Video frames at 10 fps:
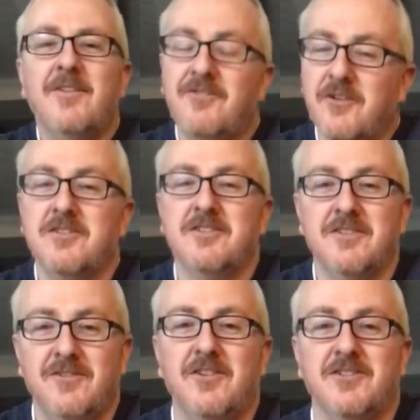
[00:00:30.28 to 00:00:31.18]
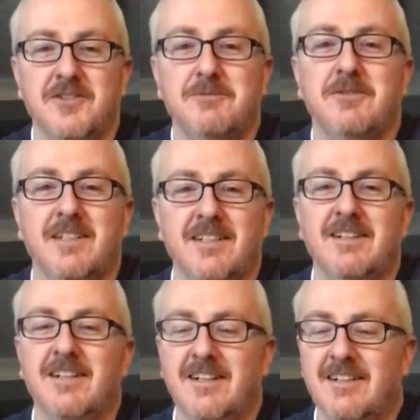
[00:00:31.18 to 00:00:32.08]
Folgers brings
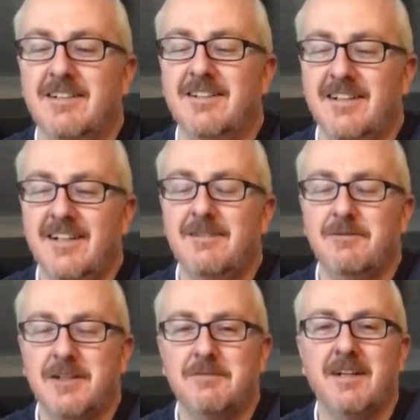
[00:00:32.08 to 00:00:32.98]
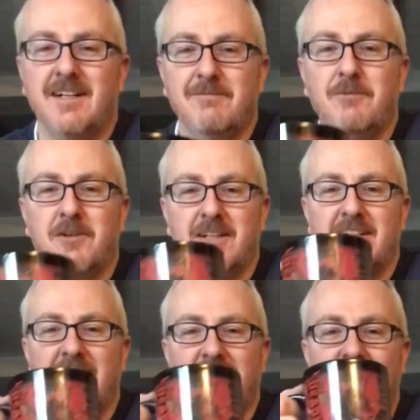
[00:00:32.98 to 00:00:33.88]
my morning
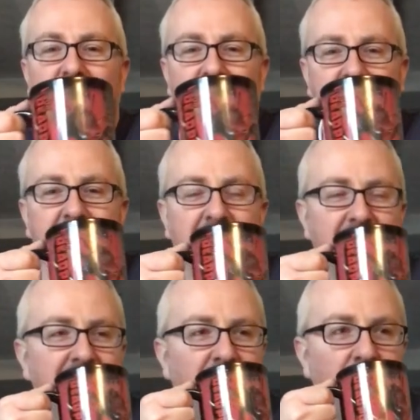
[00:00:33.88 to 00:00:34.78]
to life every day.